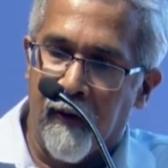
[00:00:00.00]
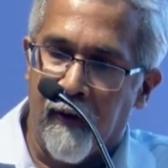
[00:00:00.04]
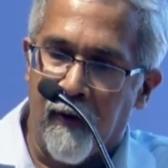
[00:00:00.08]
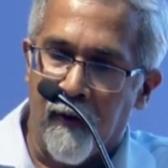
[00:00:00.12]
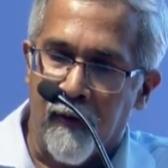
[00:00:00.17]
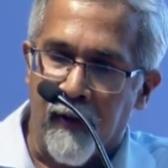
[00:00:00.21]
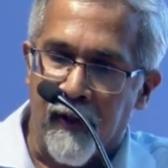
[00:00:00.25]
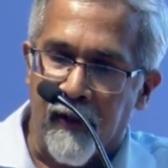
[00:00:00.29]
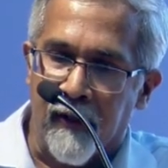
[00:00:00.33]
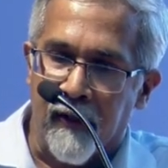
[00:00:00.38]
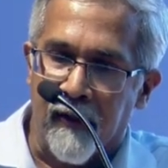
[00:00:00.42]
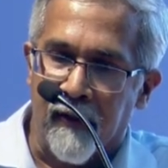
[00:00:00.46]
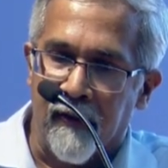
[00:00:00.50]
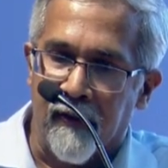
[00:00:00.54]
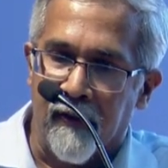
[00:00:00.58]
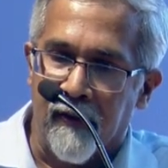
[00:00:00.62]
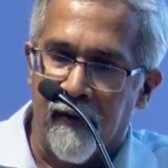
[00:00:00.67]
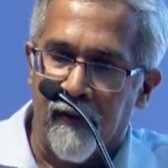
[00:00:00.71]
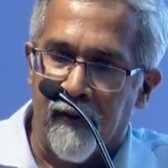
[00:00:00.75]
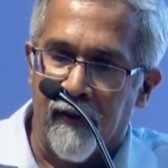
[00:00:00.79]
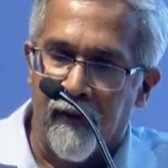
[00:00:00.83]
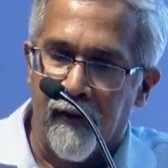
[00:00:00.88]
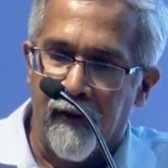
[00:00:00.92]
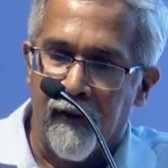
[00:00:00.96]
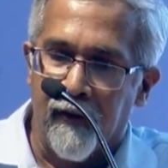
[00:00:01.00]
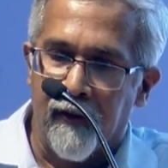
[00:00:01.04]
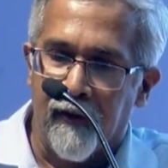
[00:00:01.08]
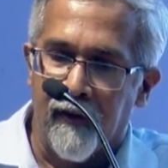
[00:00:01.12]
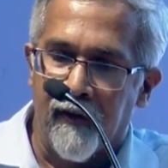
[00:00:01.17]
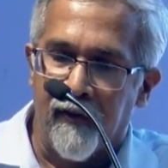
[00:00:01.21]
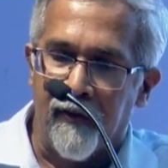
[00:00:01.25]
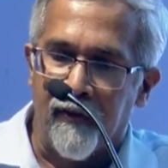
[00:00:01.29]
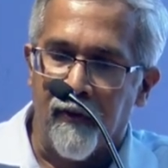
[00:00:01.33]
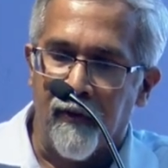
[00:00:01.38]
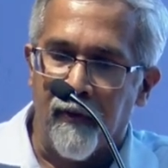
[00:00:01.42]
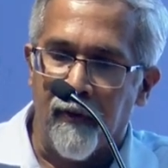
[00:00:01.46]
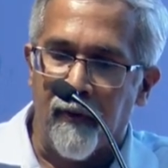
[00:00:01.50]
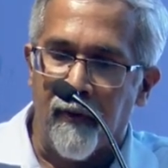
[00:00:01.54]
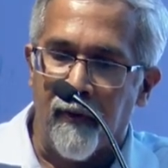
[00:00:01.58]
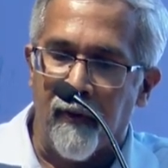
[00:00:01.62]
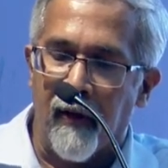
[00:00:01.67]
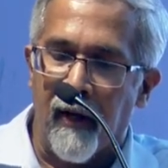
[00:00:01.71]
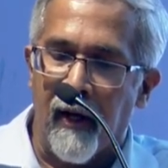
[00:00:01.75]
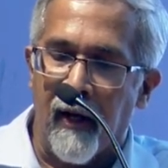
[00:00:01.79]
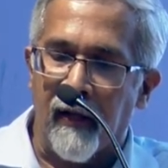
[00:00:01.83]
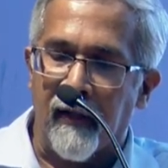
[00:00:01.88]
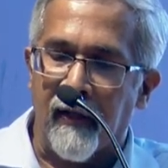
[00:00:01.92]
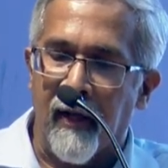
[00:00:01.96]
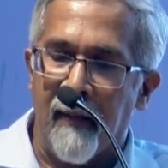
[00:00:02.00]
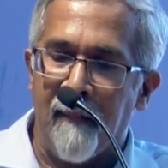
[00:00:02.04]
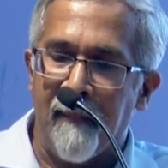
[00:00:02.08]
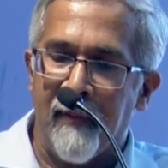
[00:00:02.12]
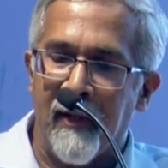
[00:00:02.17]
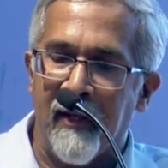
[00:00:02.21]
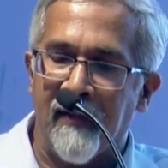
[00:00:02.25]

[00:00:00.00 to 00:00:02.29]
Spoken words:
Okay, So I'll come